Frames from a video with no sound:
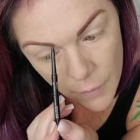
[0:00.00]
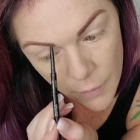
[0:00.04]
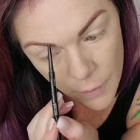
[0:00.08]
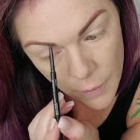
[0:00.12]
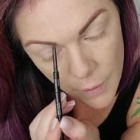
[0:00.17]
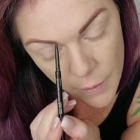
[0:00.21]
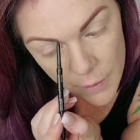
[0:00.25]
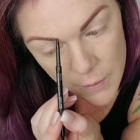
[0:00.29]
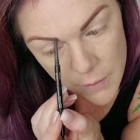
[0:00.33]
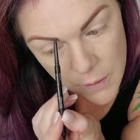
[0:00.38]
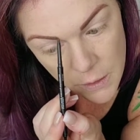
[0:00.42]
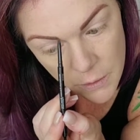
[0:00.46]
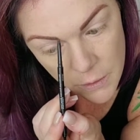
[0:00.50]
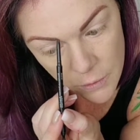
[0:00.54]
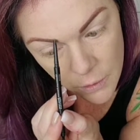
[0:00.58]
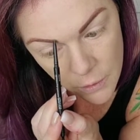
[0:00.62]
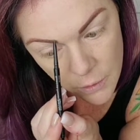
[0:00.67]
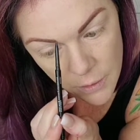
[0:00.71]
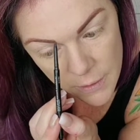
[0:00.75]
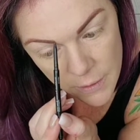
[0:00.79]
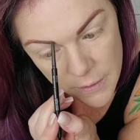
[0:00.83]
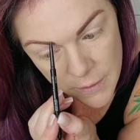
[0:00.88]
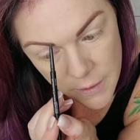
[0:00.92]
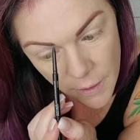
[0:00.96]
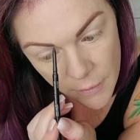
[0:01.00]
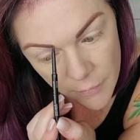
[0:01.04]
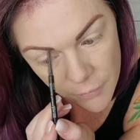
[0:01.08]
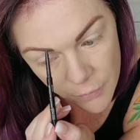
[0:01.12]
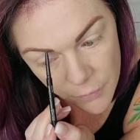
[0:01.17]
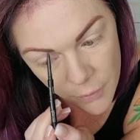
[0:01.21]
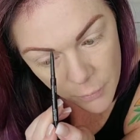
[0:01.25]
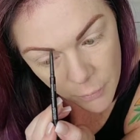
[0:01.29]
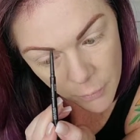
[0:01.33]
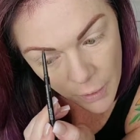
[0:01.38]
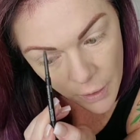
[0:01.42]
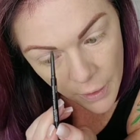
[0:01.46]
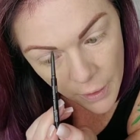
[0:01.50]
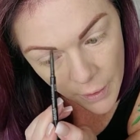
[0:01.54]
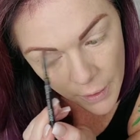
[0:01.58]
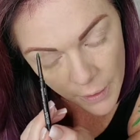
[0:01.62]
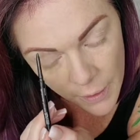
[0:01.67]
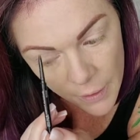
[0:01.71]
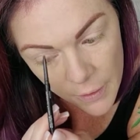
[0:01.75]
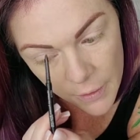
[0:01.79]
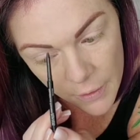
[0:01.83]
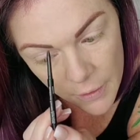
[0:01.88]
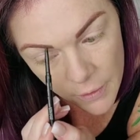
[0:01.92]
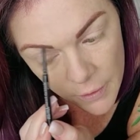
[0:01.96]
until it's time for
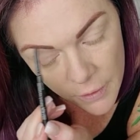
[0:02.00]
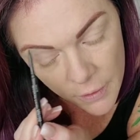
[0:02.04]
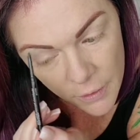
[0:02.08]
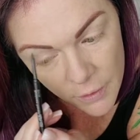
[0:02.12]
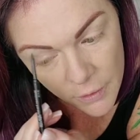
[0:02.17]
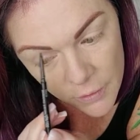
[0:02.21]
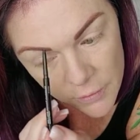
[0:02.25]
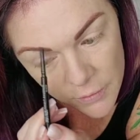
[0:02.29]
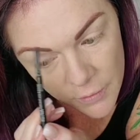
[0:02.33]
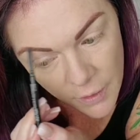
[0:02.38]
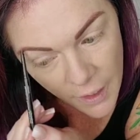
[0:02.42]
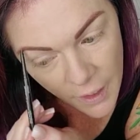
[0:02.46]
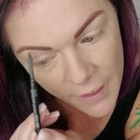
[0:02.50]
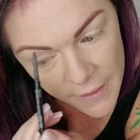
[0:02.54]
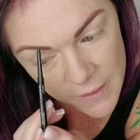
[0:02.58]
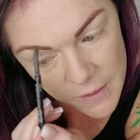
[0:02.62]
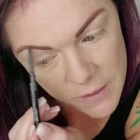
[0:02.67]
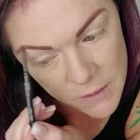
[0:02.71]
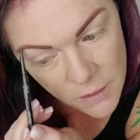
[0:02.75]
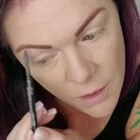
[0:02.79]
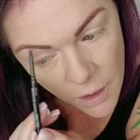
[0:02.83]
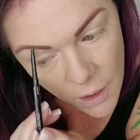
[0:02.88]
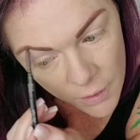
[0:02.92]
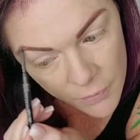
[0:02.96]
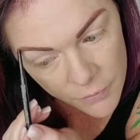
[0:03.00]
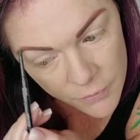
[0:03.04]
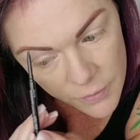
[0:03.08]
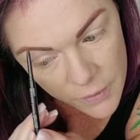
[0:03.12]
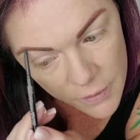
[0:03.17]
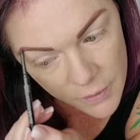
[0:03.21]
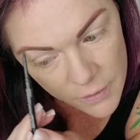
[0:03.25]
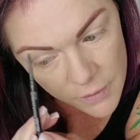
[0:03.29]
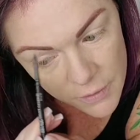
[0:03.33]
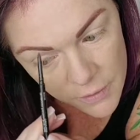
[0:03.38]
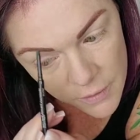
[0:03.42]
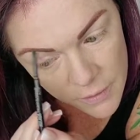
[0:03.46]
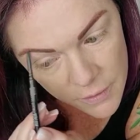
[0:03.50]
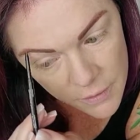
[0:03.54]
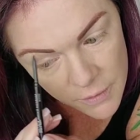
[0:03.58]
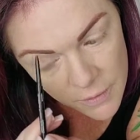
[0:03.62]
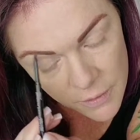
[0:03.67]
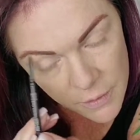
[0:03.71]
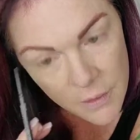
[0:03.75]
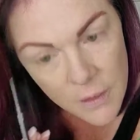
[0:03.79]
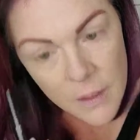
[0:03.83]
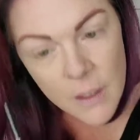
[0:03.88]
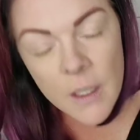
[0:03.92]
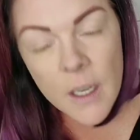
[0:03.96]
my, iced coffee.
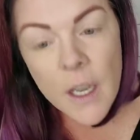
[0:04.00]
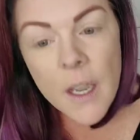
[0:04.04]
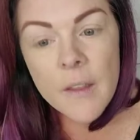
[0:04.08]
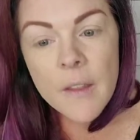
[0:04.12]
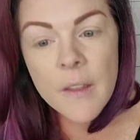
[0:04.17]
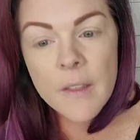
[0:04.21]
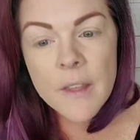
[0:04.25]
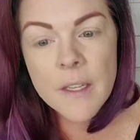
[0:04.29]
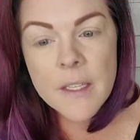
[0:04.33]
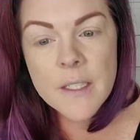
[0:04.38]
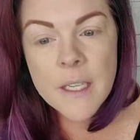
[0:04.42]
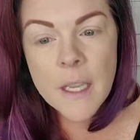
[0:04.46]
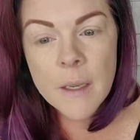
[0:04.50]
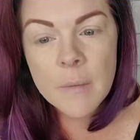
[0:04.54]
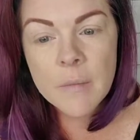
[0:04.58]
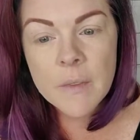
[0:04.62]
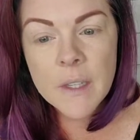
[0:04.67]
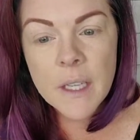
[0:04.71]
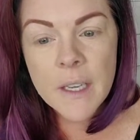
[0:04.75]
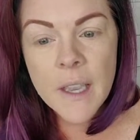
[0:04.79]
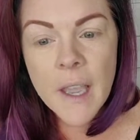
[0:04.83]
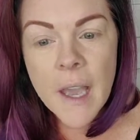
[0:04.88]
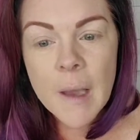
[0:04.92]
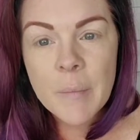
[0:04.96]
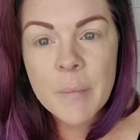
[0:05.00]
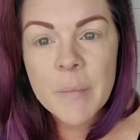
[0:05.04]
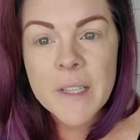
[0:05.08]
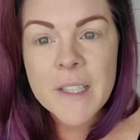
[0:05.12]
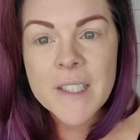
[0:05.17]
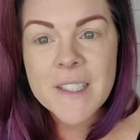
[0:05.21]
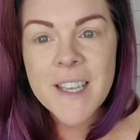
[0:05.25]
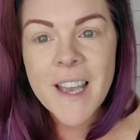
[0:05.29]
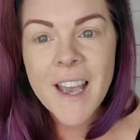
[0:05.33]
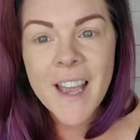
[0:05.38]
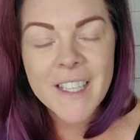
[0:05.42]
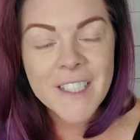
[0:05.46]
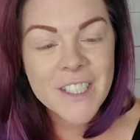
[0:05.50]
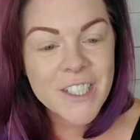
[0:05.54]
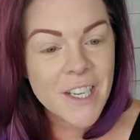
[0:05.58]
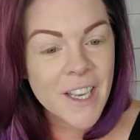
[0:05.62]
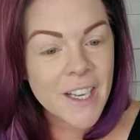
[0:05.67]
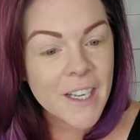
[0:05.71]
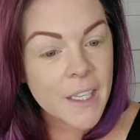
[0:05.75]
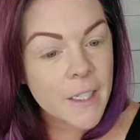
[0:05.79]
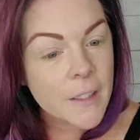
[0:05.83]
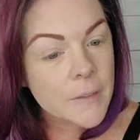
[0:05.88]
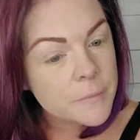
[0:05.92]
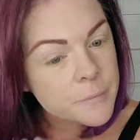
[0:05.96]
And then the same thing happens. Hi,
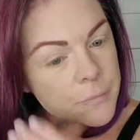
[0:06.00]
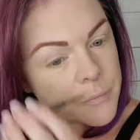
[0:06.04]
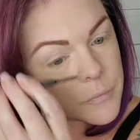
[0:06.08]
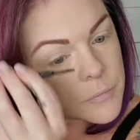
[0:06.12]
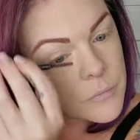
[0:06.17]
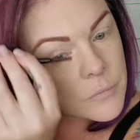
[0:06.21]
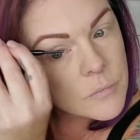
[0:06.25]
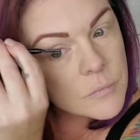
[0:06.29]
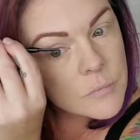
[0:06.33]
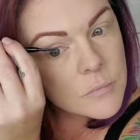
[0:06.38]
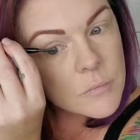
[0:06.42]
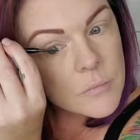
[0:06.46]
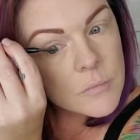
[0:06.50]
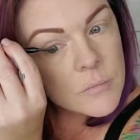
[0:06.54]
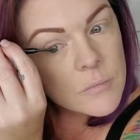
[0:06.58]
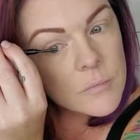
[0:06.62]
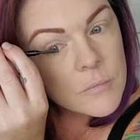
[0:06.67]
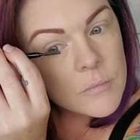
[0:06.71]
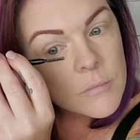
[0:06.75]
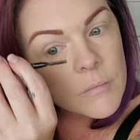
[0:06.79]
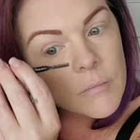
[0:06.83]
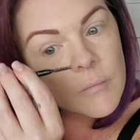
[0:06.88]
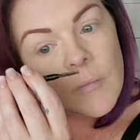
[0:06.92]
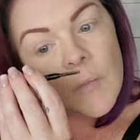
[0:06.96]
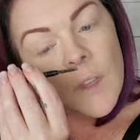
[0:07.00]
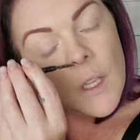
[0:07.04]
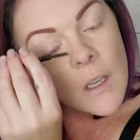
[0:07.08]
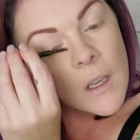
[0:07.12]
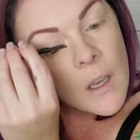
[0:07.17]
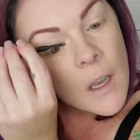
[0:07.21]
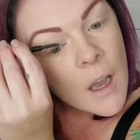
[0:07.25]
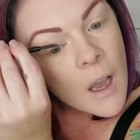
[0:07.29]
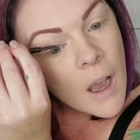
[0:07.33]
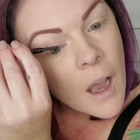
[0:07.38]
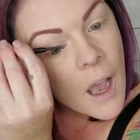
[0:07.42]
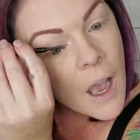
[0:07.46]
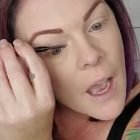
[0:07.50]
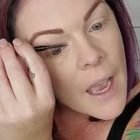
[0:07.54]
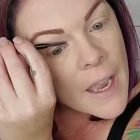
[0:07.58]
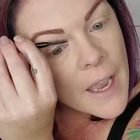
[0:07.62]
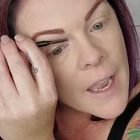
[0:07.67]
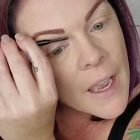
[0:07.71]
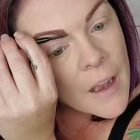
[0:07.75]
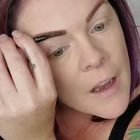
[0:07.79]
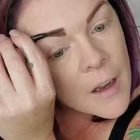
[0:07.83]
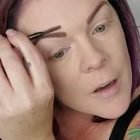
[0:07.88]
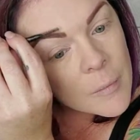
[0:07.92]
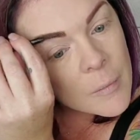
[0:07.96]
Jenny. Hi,
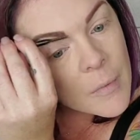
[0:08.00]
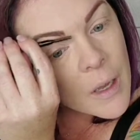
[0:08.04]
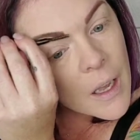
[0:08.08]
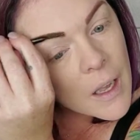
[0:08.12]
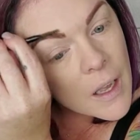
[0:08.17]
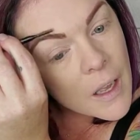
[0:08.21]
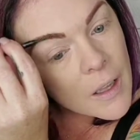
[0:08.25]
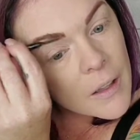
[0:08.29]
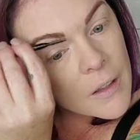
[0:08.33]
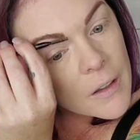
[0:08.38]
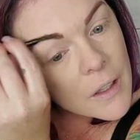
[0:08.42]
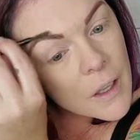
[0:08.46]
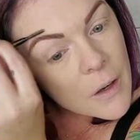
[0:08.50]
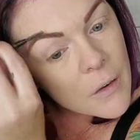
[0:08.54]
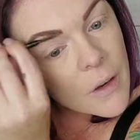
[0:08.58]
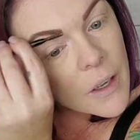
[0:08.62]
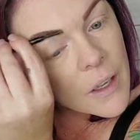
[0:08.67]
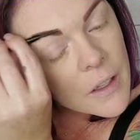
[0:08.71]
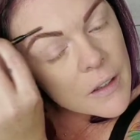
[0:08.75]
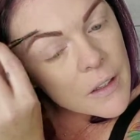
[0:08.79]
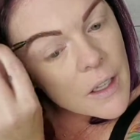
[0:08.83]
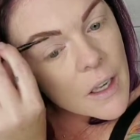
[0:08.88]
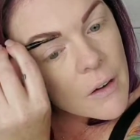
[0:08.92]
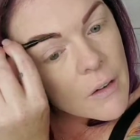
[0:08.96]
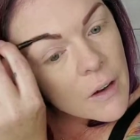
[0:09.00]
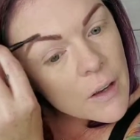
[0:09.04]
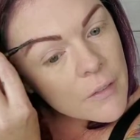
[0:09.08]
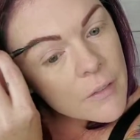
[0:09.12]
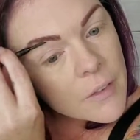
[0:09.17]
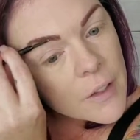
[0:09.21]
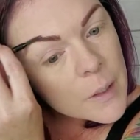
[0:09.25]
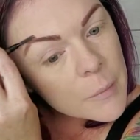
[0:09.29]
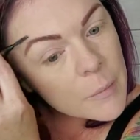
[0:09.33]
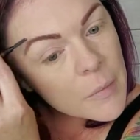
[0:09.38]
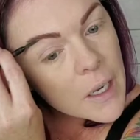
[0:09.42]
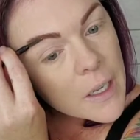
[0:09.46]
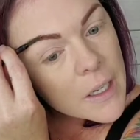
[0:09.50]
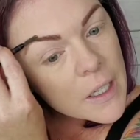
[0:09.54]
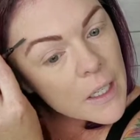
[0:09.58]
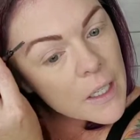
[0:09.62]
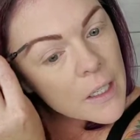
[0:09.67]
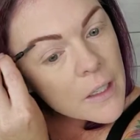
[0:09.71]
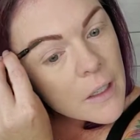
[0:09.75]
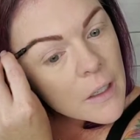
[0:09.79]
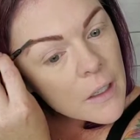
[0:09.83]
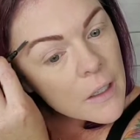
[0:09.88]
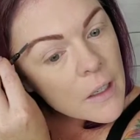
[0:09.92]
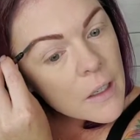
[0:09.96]
Alma. Hello, hello,
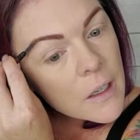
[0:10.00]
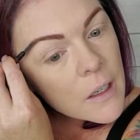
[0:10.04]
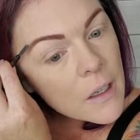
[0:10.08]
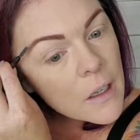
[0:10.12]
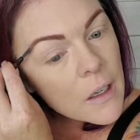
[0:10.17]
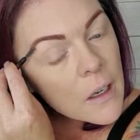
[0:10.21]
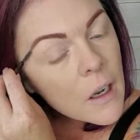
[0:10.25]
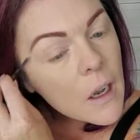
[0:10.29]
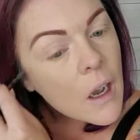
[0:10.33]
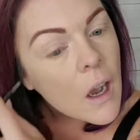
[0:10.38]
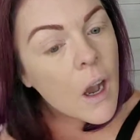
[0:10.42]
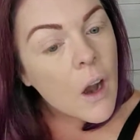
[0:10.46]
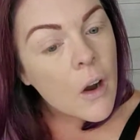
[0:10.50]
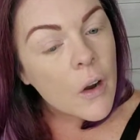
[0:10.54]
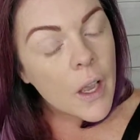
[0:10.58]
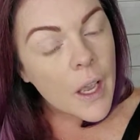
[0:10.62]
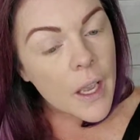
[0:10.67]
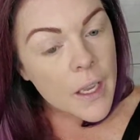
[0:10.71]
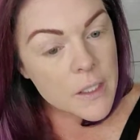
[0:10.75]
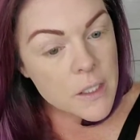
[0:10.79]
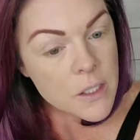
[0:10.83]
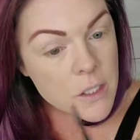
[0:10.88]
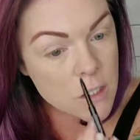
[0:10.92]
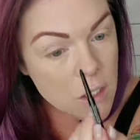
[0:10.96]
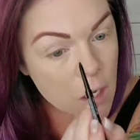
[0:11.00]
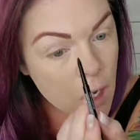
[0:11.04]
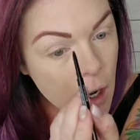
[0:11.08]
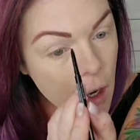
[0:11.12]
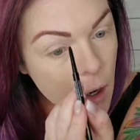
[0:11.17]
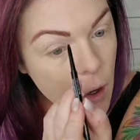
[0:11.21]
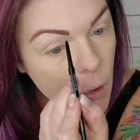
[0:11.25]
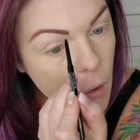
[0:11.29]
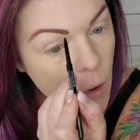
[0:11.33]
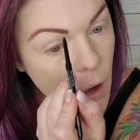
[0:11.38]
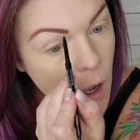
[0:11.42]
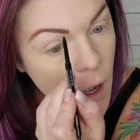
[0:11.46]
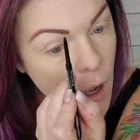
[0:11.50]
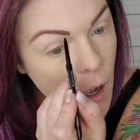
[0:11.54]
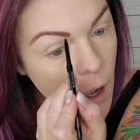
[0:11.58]
everybody. Okay, so,